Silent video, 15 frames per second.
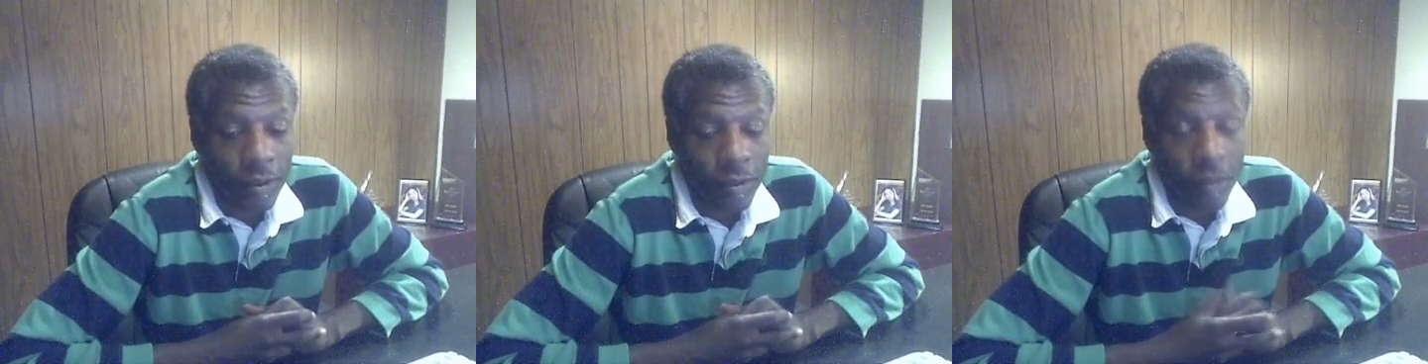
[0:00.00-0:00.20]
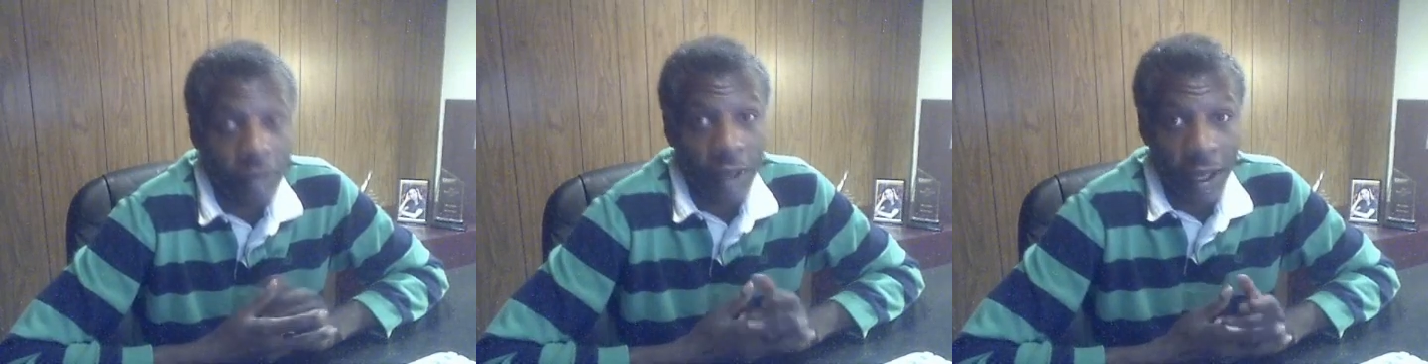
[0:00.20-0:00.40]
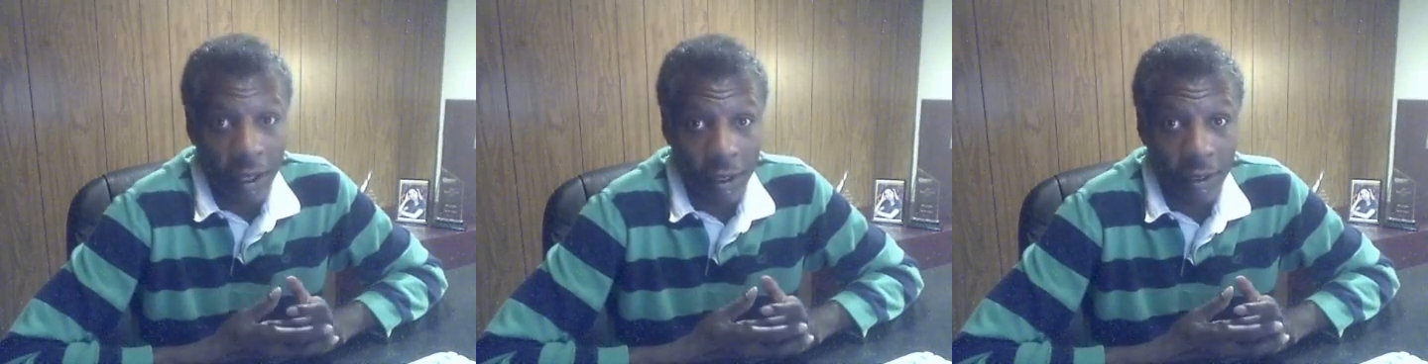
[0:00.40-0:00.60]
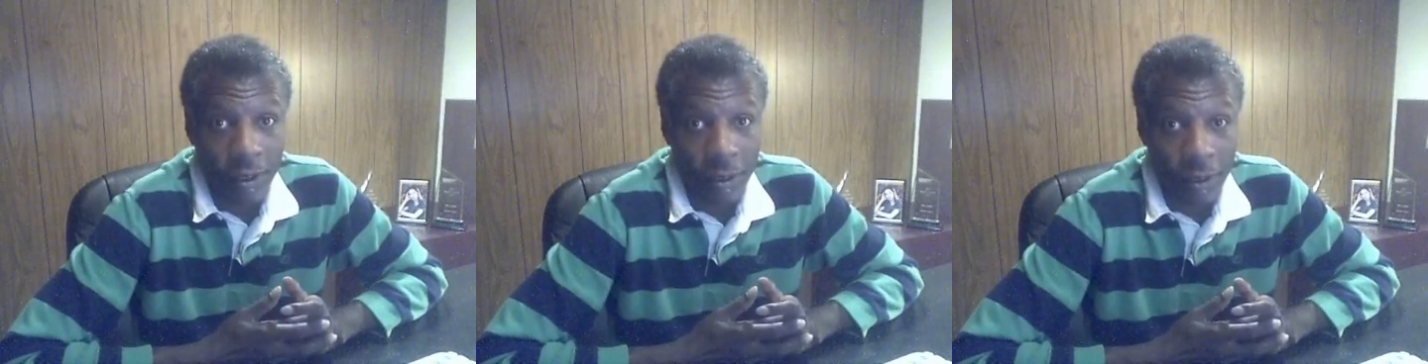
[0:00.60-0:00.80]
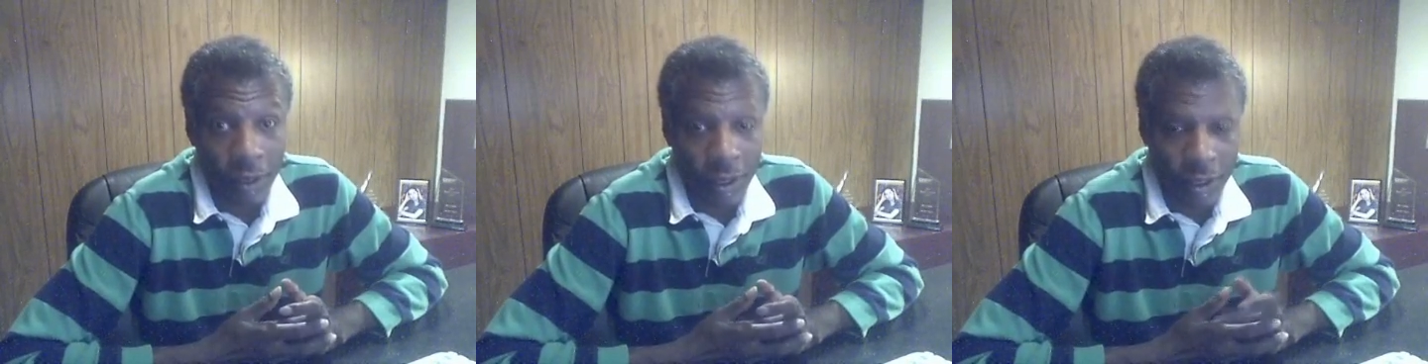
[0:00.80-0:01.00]
vet your
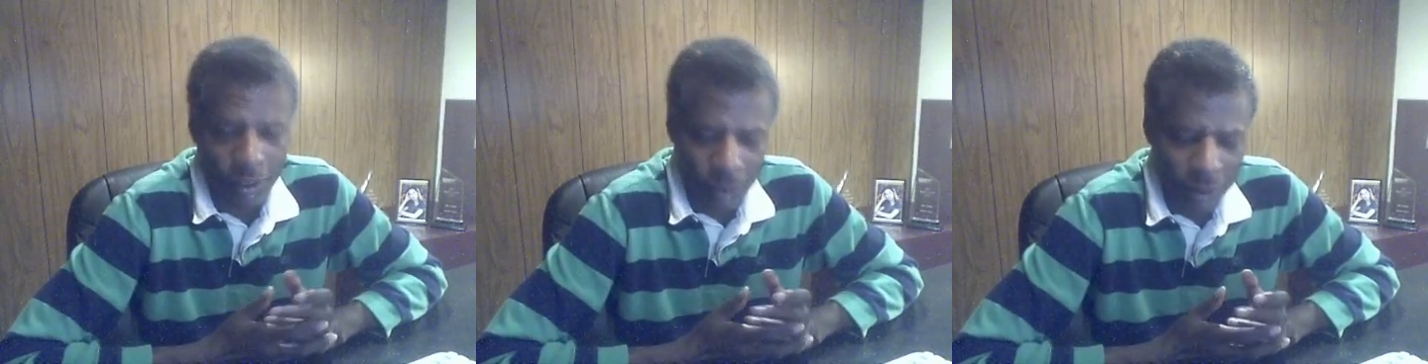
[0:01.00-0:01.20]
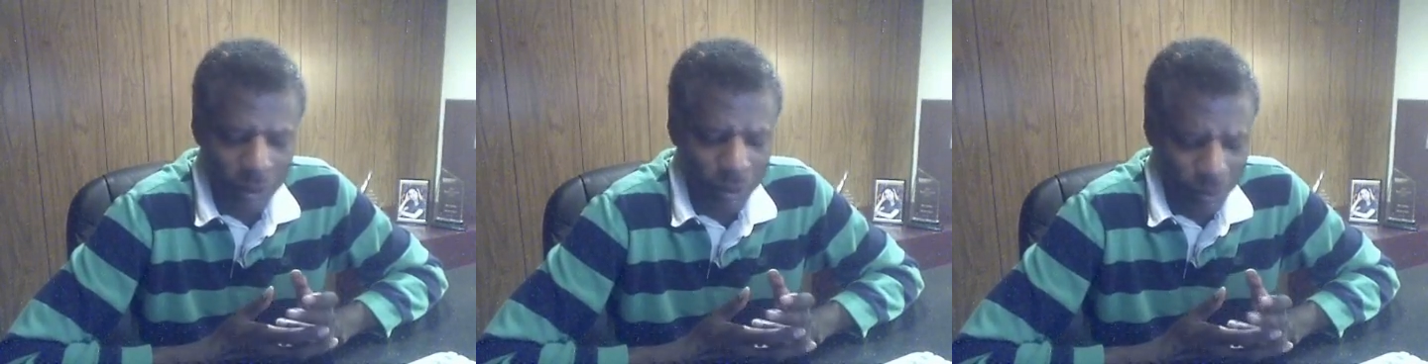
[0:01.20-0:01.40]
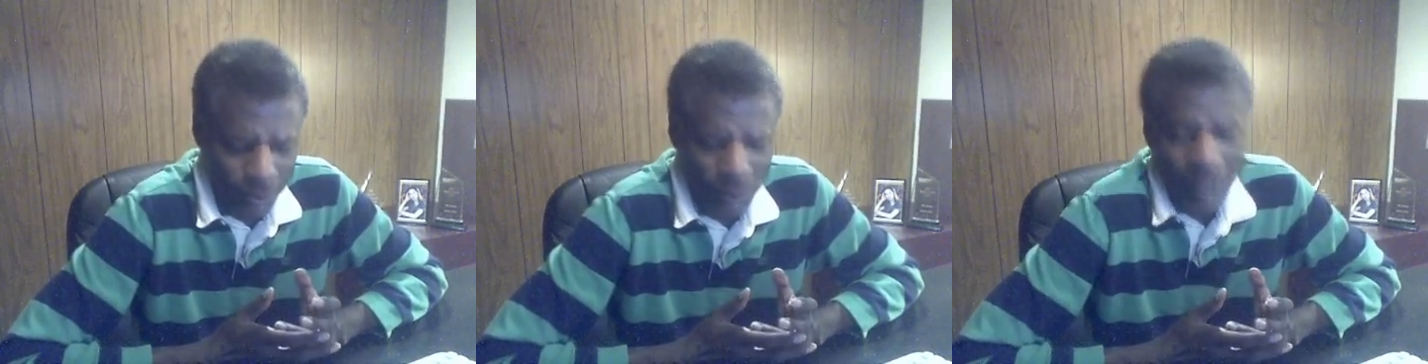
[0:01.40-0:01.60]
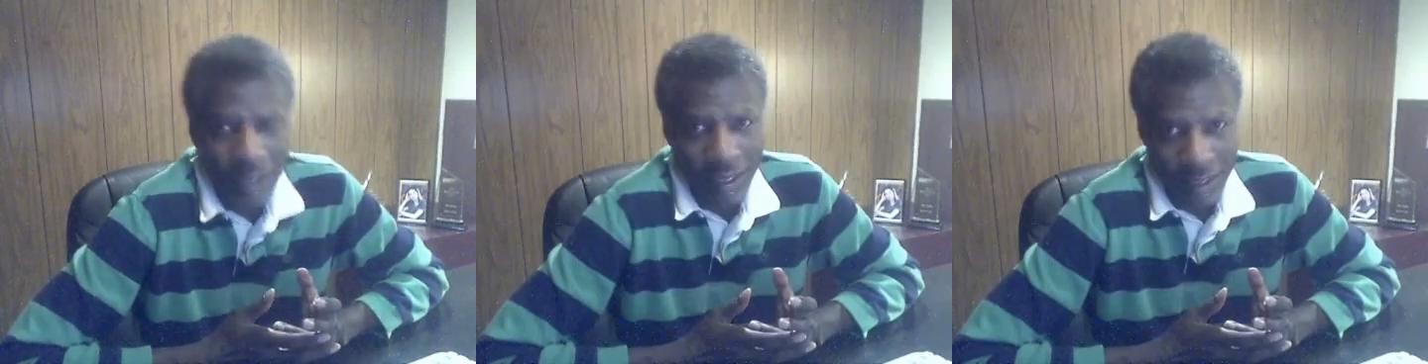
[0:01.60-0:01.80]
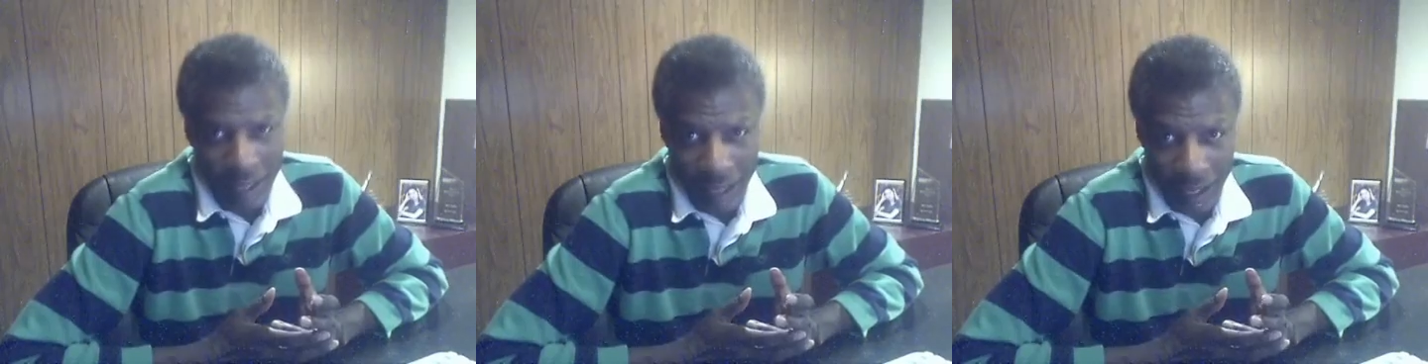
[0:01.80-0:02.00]
lawyer. Well, what
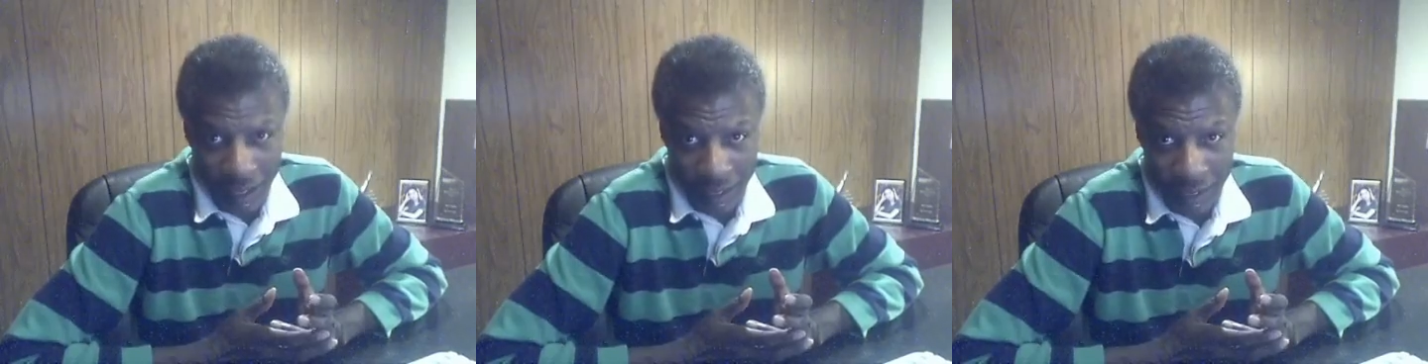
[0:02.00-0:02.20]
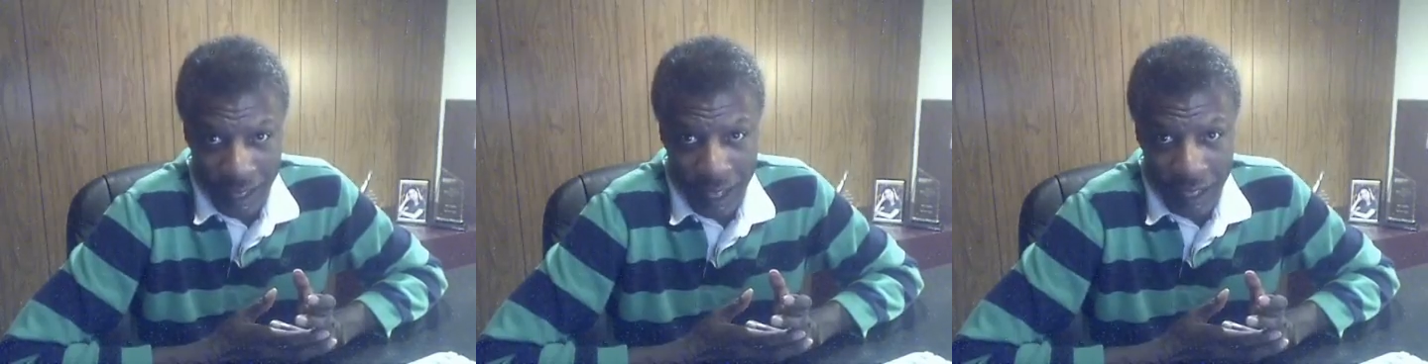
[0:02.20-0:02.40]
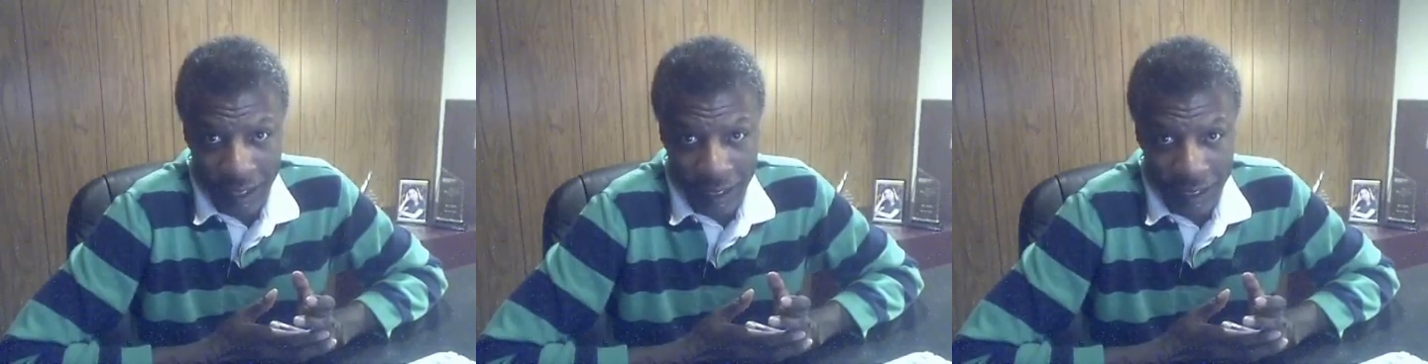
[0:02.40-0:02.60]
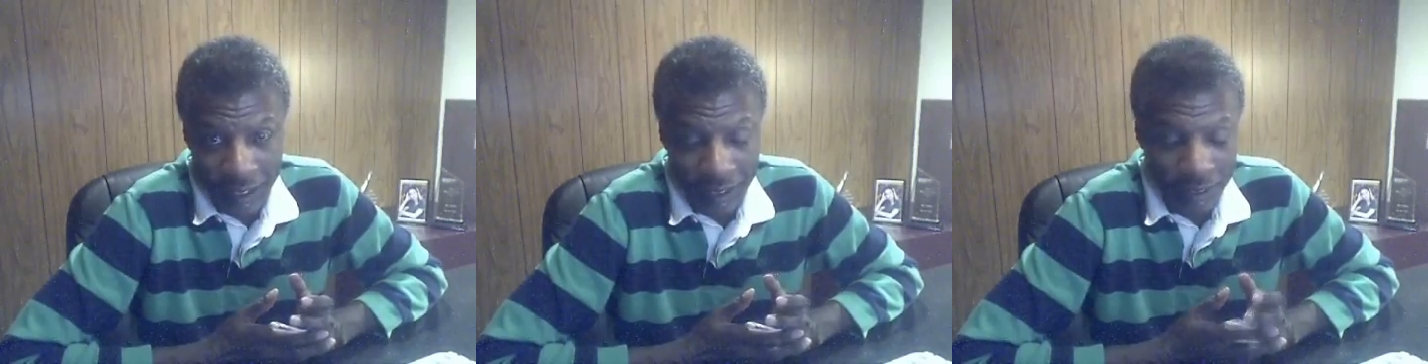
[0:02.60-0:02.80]
is that exactly?